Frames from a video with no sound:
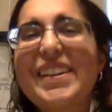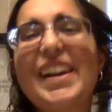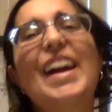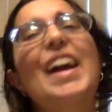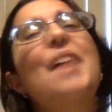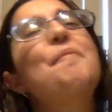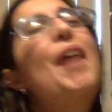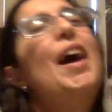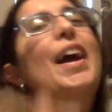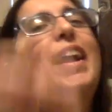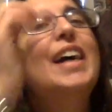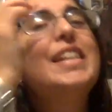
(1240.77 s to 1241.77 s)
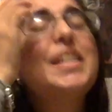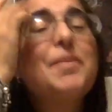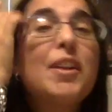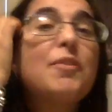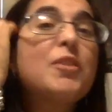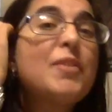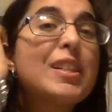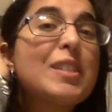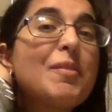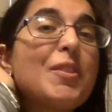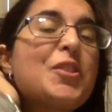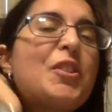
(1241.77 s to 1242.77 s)
Here I'm back. I did wind up doing some
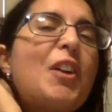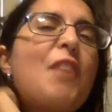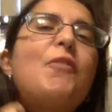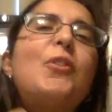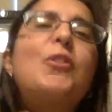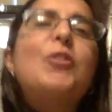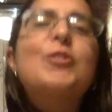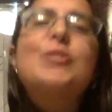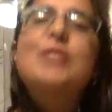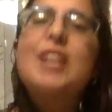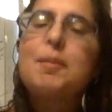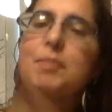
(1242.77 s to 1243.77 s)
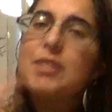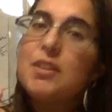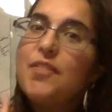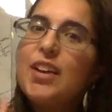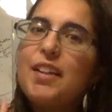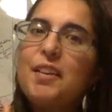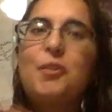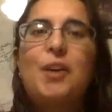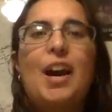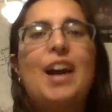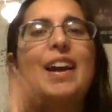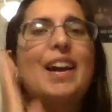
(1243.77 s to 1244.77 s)
Instagram photos, and I'm still feeling
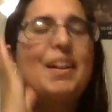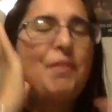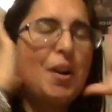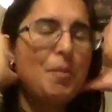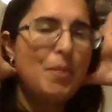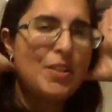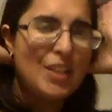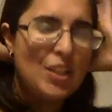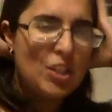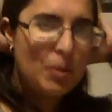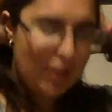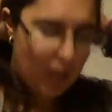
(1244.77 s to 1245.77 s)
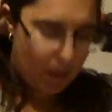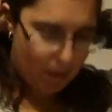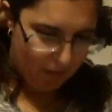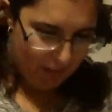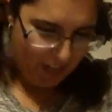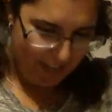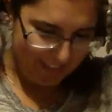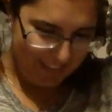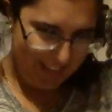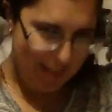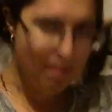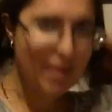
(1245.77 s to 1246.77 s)
okay. I wound up listening to a little bit of Castle
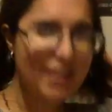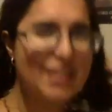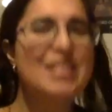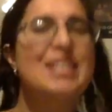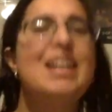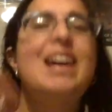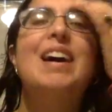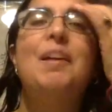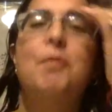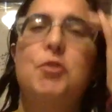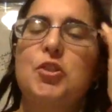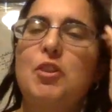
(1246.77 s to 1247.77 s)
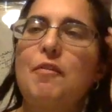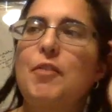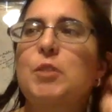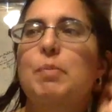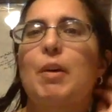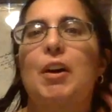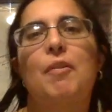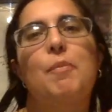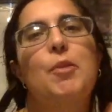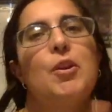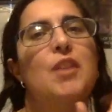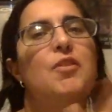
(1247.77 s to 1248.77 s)
in the Mist, which is the first book from
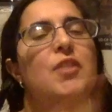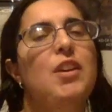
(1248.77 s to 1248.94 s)
in